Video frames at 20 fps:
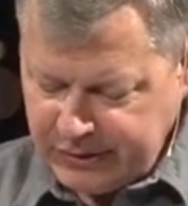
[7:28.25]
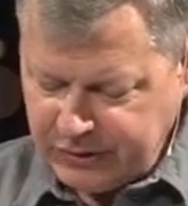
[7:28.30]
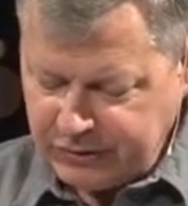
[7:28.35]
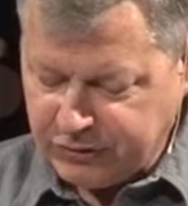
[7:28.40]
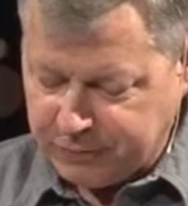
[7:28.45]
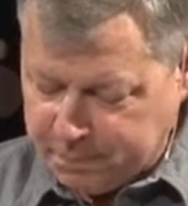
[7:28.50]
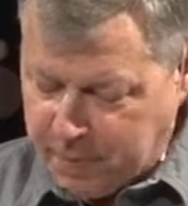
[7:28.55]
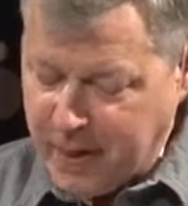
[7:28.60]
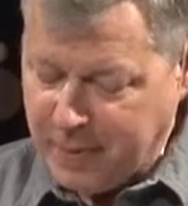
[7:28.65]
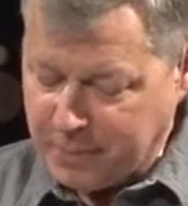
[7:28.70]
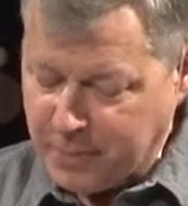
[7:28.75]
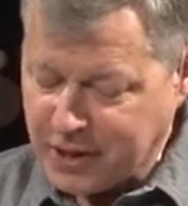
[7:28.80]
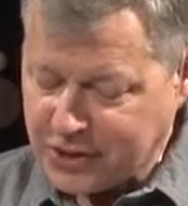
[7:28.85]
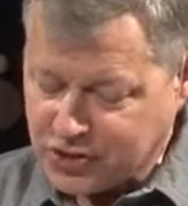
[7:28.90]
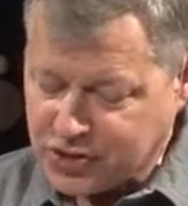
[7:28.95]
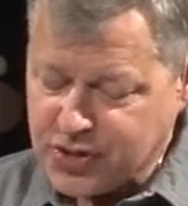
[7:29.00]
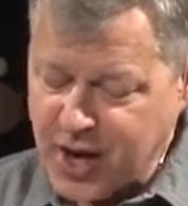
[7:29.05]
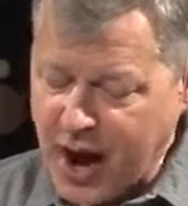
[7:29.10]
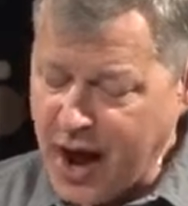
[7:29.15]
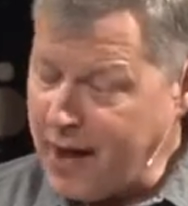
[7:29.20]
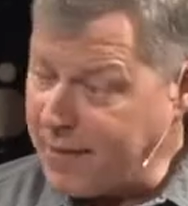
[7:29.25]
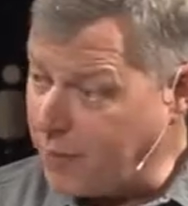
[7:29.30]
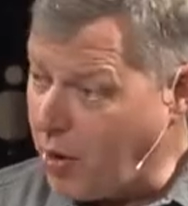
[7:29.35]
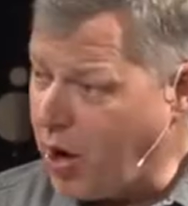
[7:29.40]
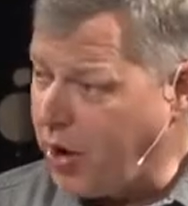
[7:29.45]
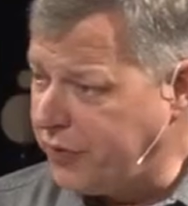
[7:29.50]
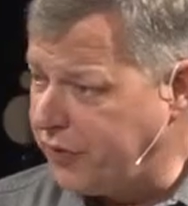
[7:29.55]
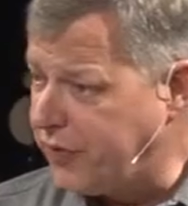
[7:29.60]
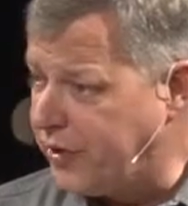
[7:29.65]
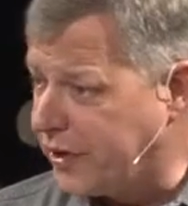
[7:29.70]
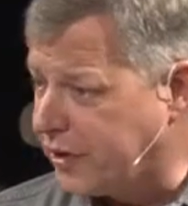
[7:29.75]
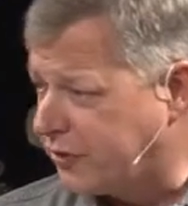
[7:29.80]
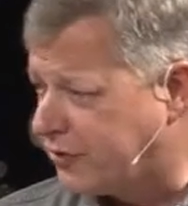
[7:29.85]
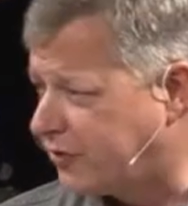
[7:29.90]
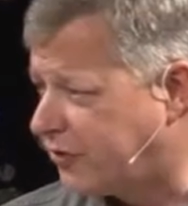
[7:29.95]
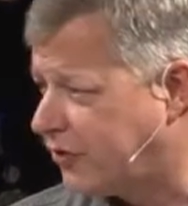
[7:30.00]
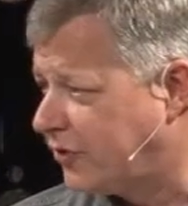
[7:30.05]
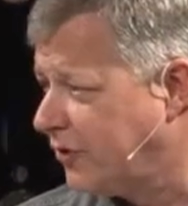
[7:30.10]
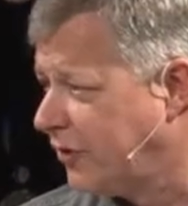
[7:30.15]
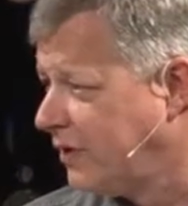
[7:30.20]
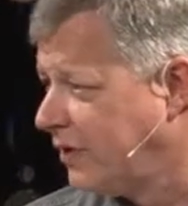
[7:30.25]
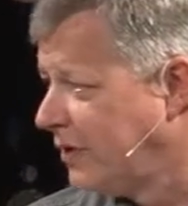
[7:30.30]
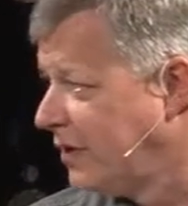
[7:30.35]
spent much time on this